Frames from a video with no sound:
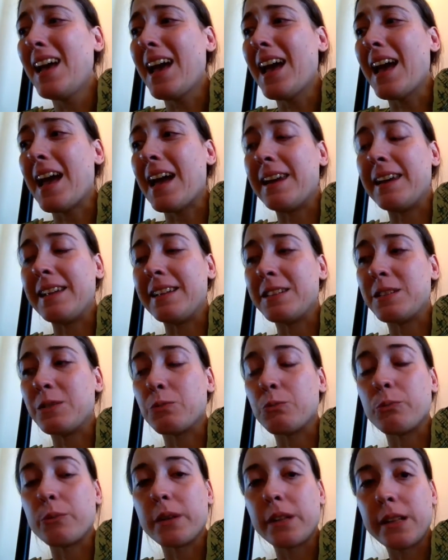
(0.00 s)
And it's
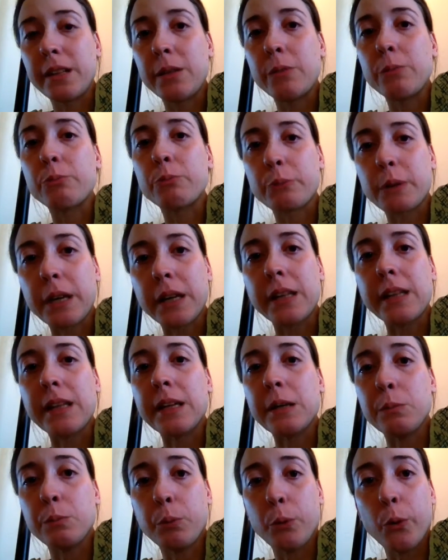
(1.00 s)
really, really
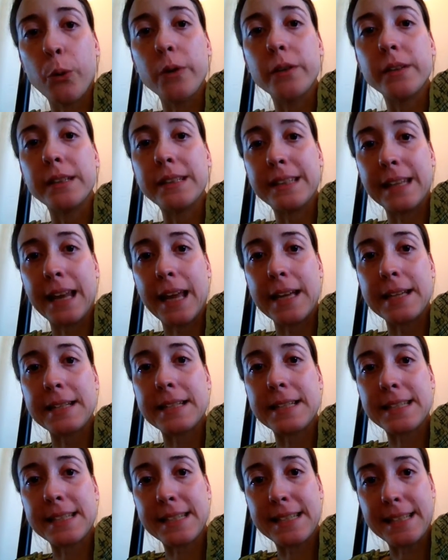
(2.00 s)
important that I
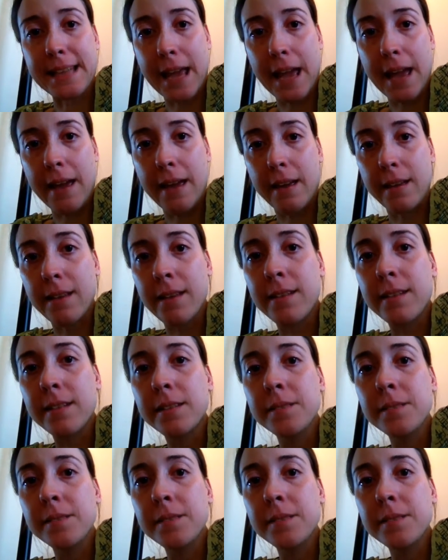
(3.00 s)
stay.